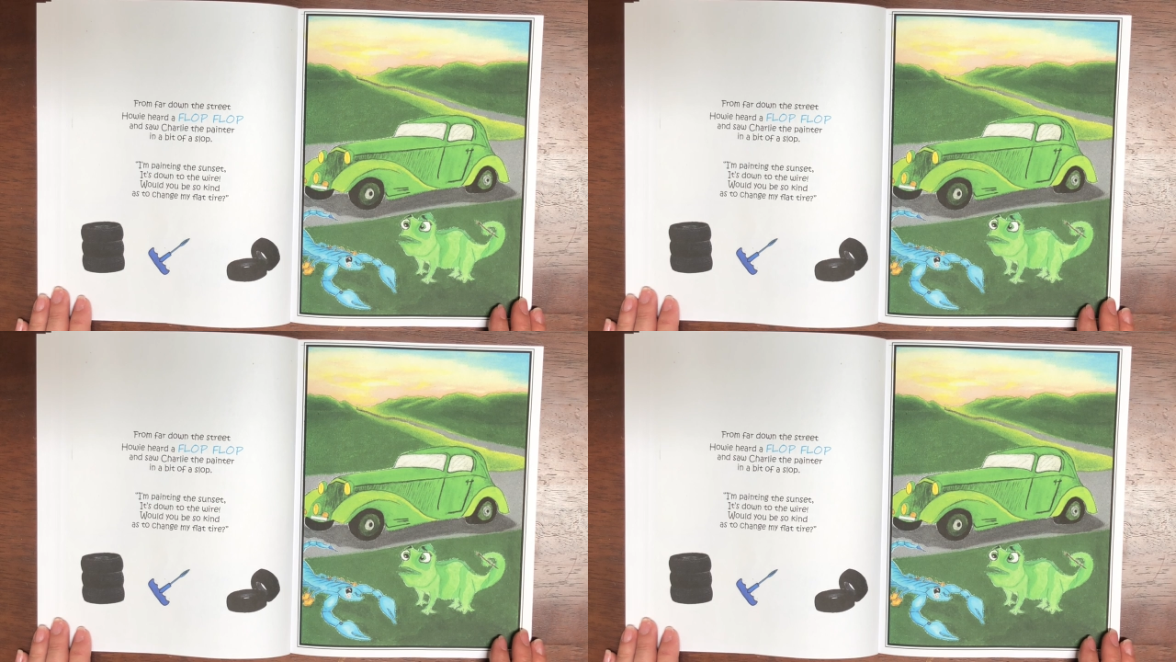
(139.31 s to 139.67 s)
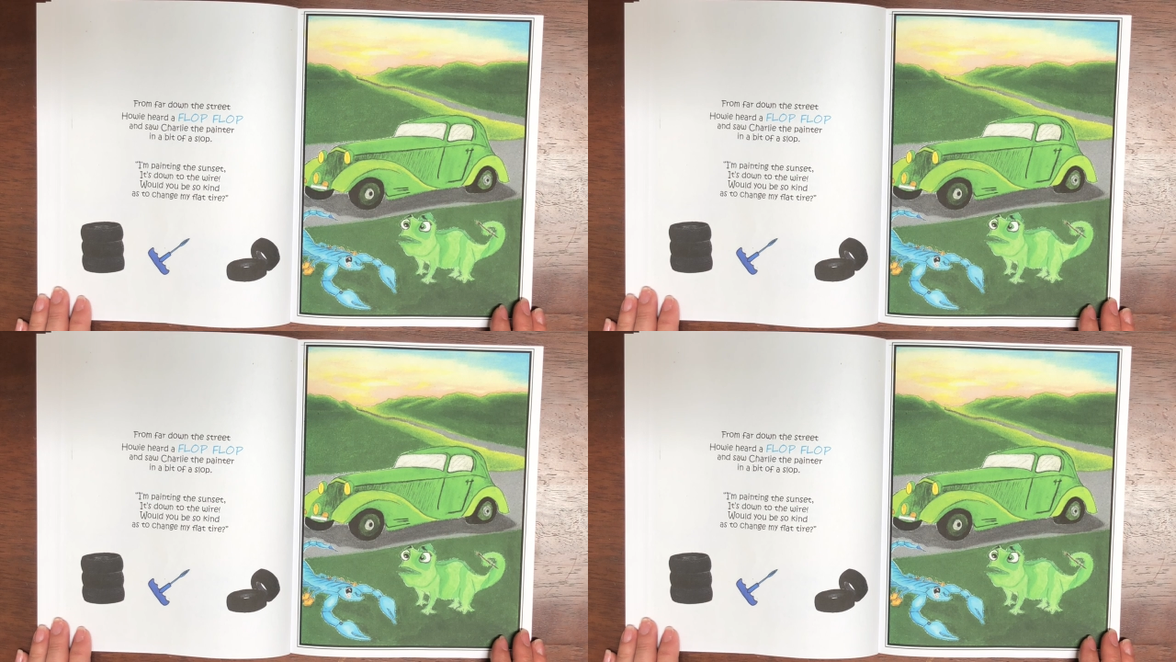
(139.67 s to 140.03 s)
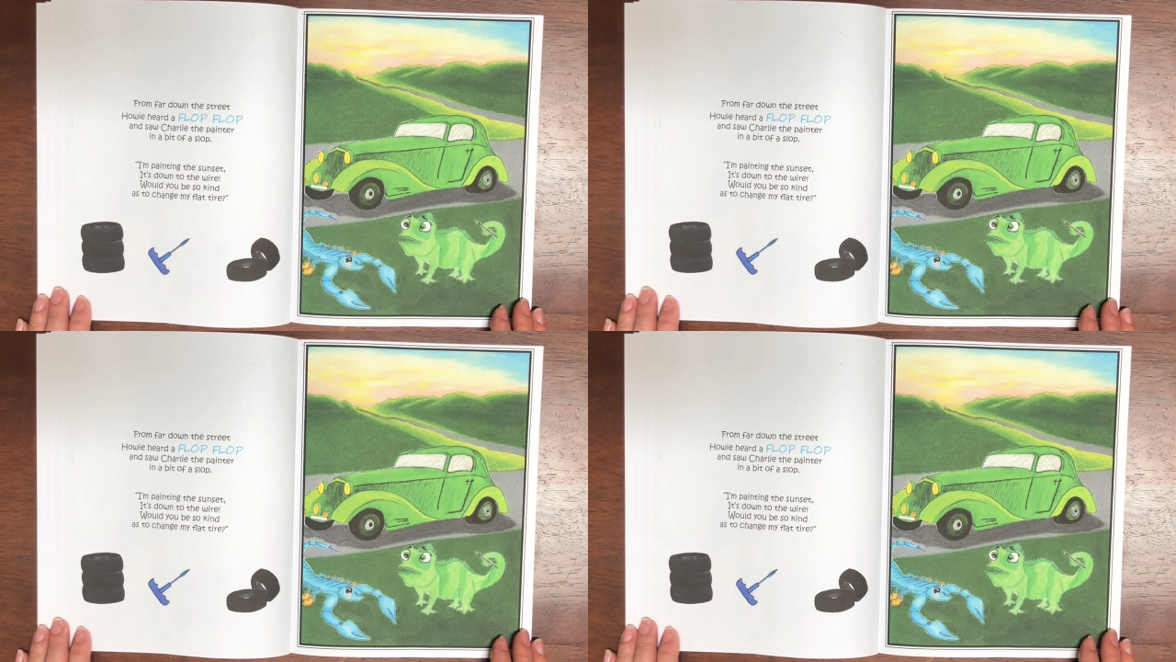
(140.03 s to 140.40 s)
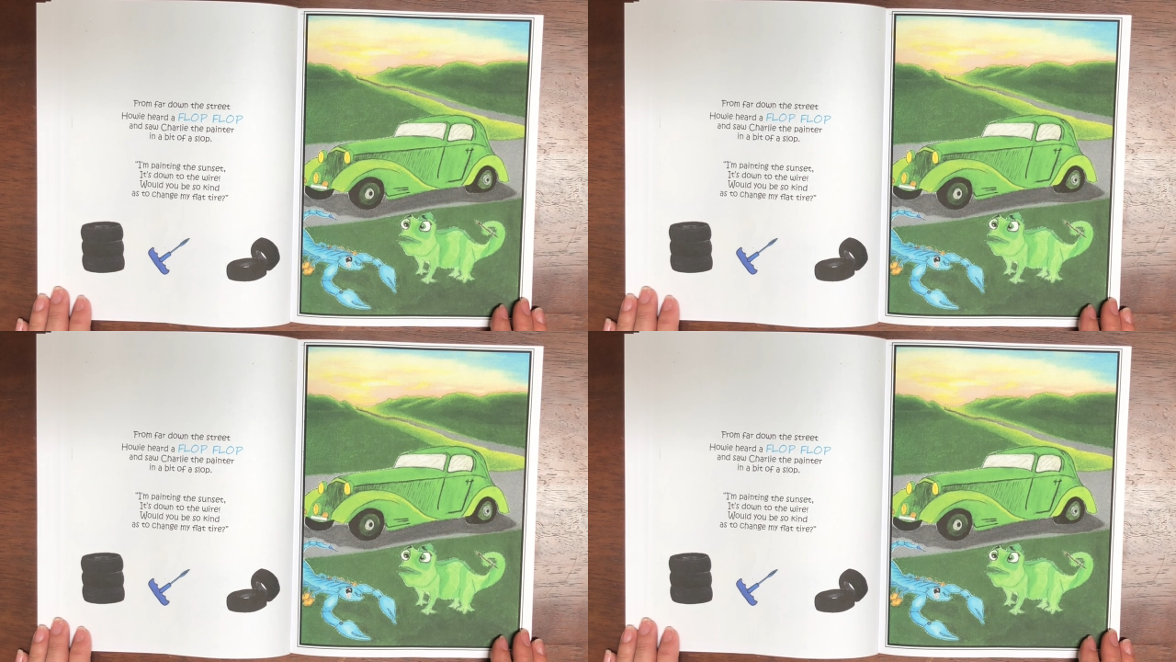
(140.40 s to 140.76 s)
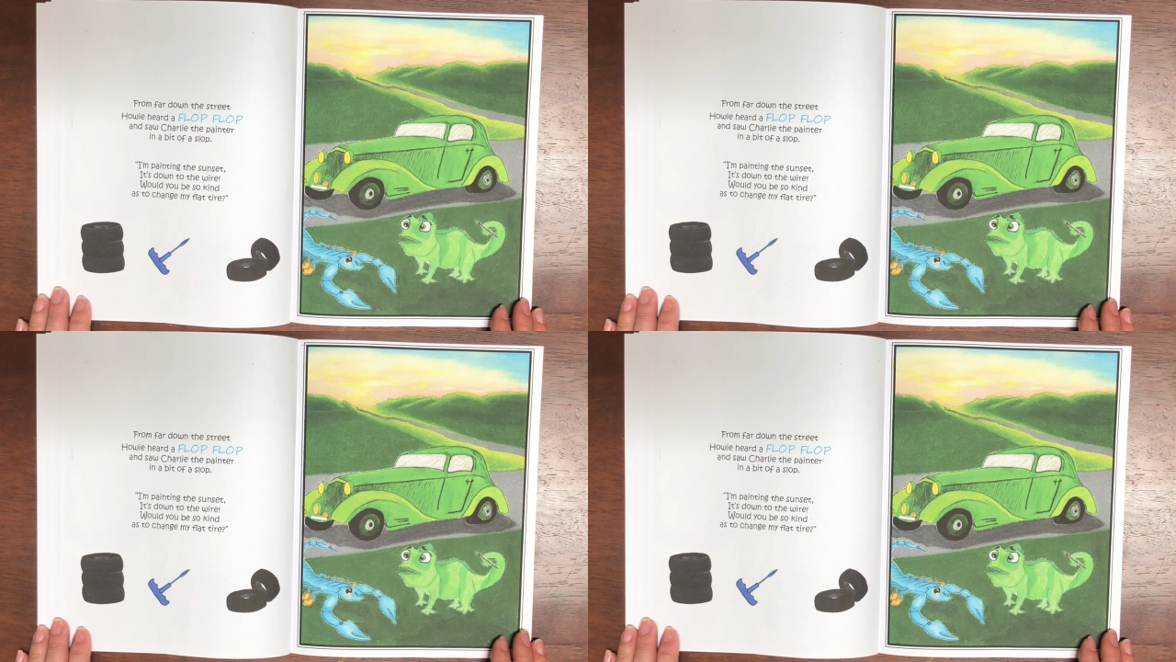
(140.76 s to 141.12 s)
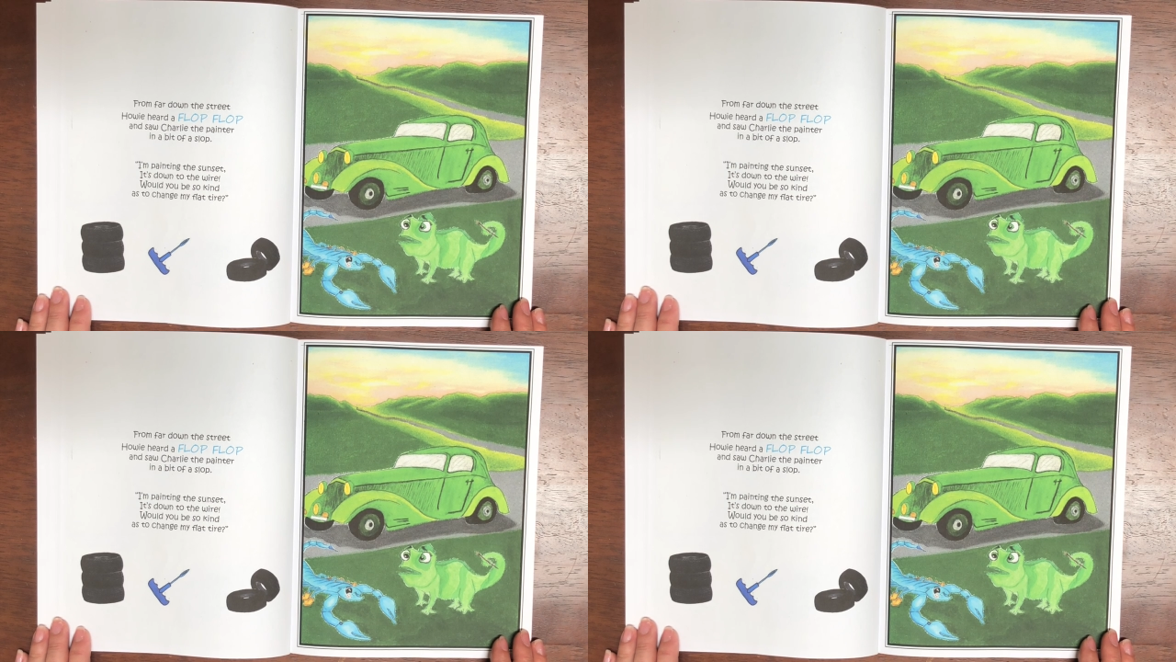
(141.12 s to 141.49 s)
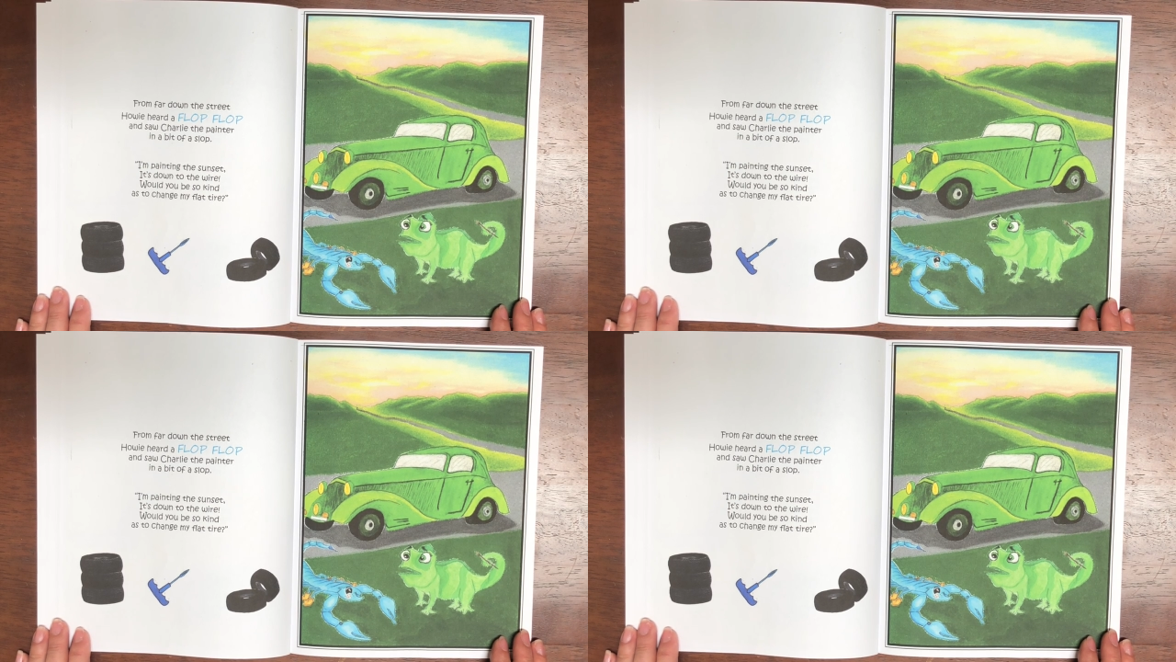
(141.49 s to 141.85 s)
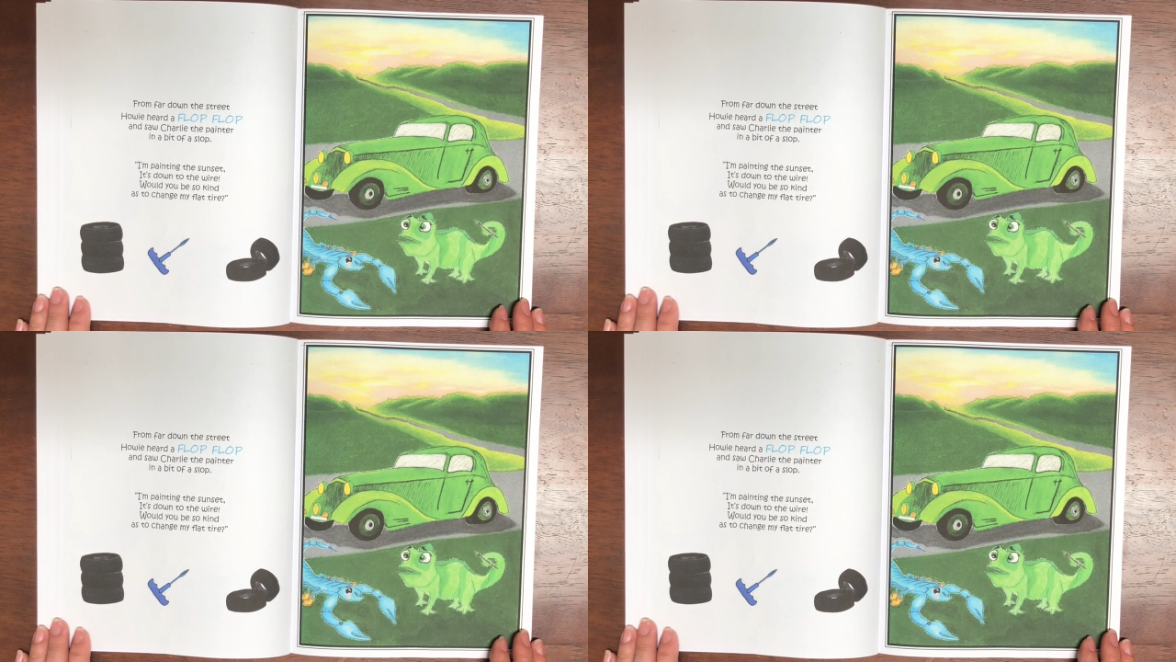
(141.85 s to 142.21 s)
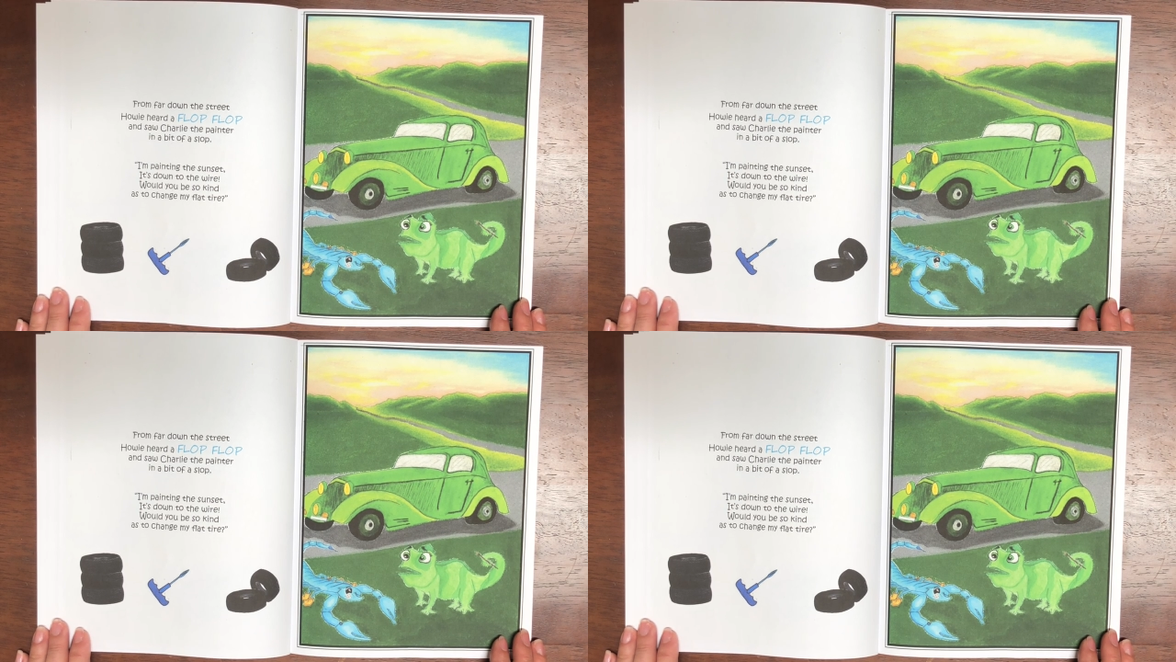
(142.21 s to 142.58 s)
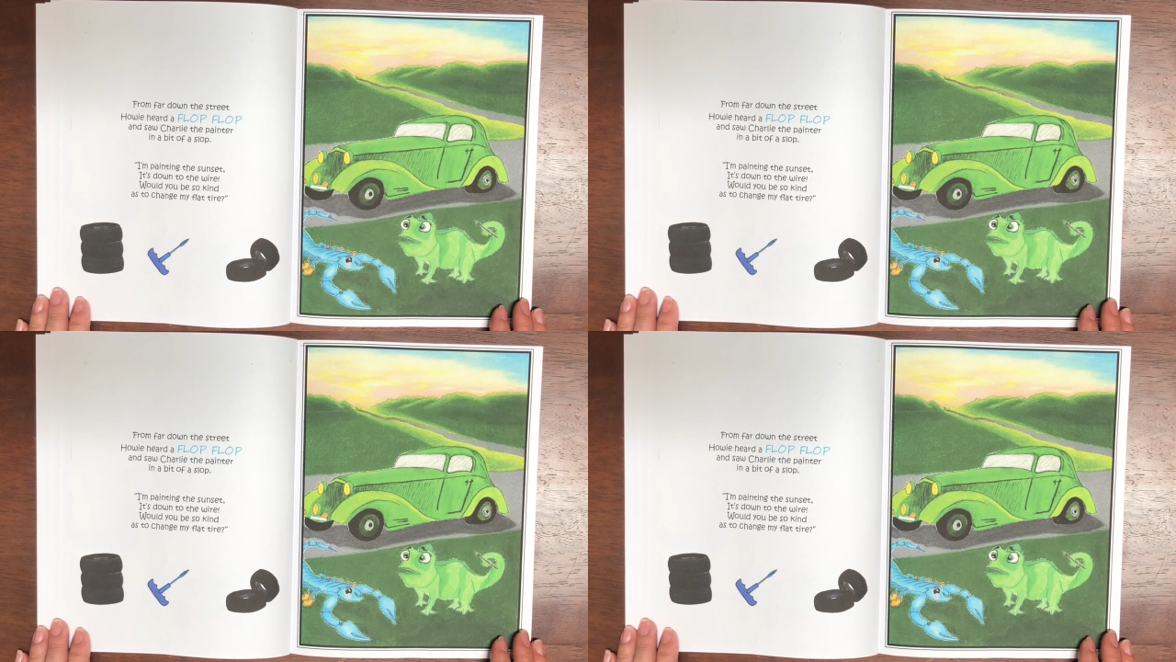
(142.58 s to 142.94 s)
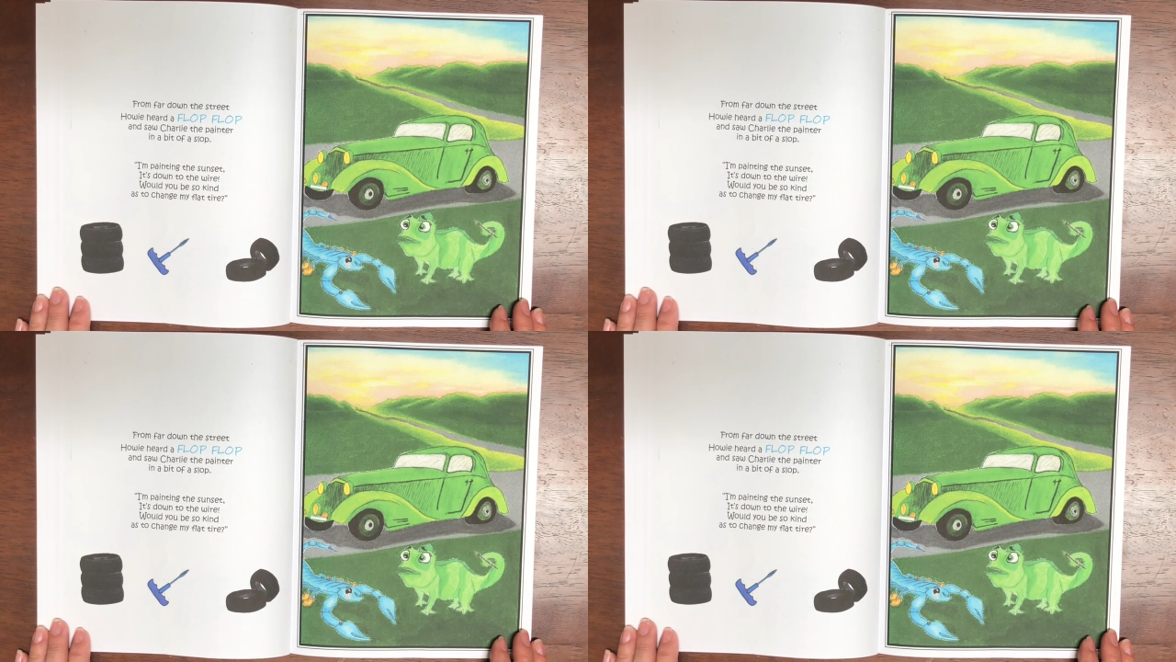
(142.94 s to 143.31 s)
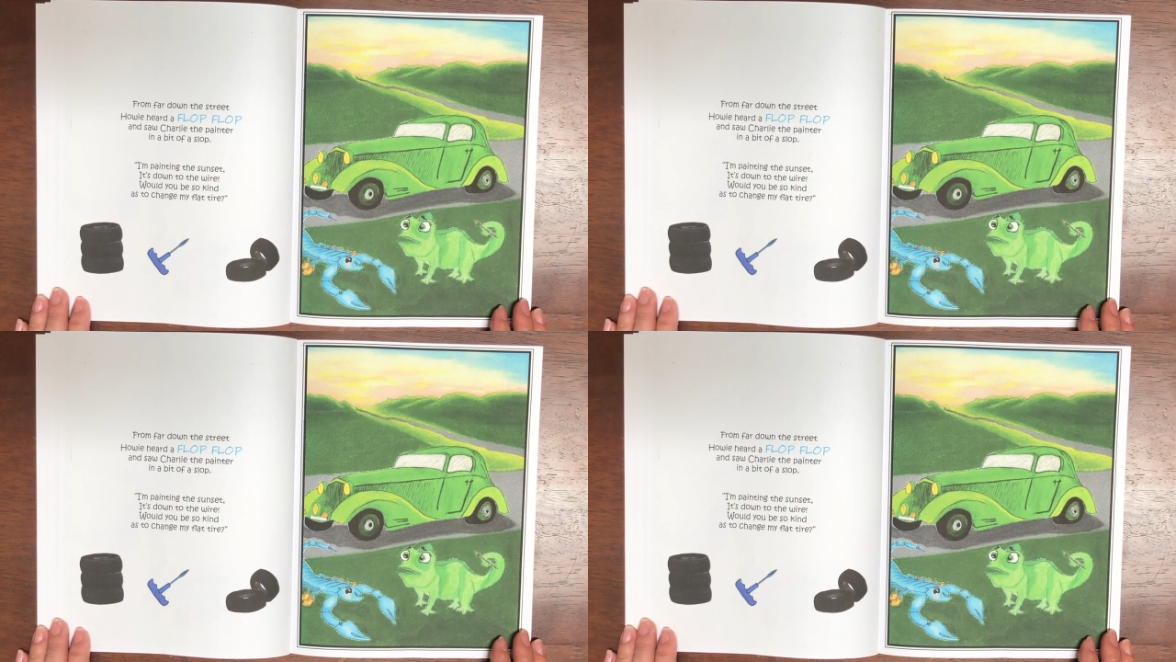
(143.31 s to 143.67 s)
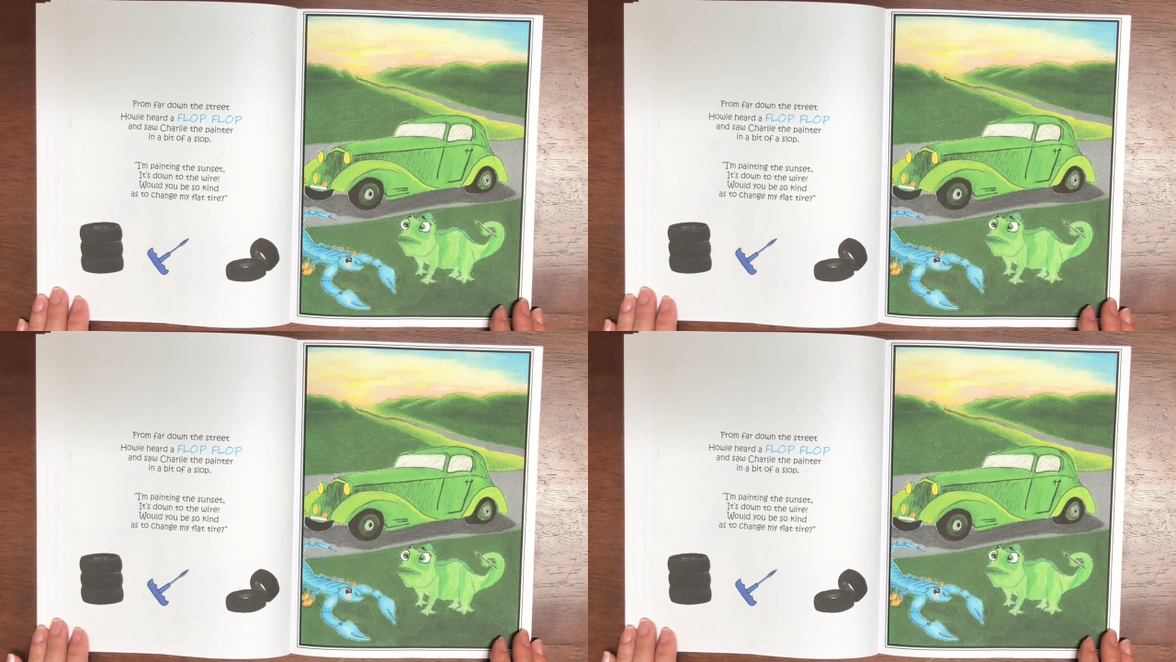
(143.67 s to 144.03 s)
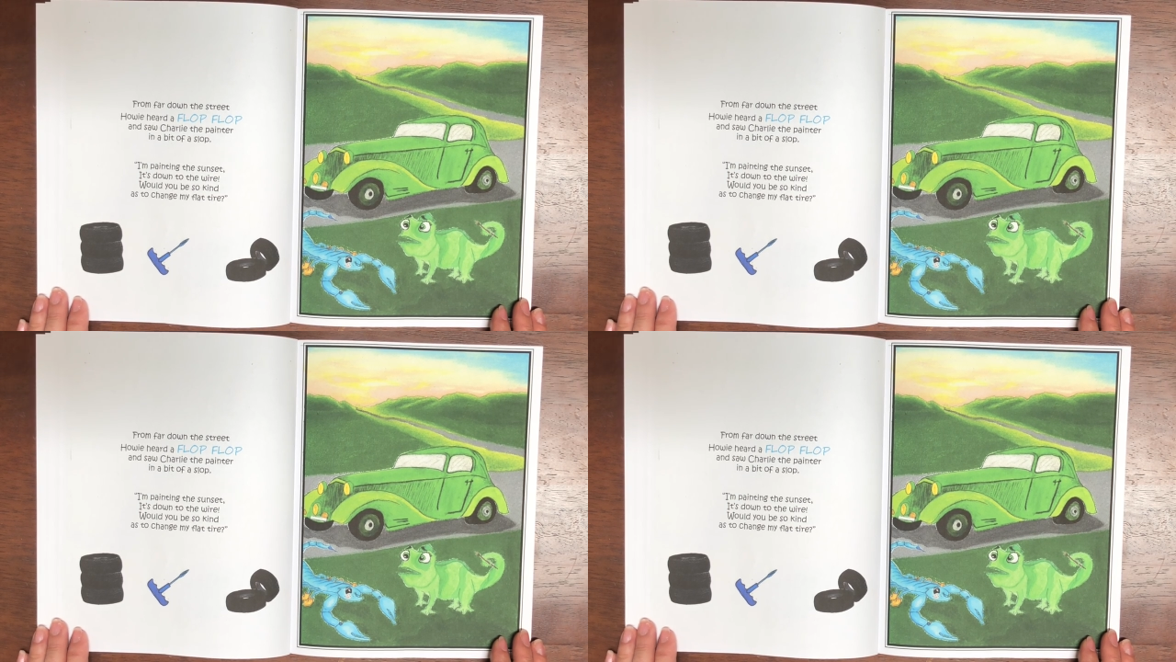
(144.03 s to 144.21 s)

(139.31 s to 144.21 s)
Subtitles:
(no speaker visible)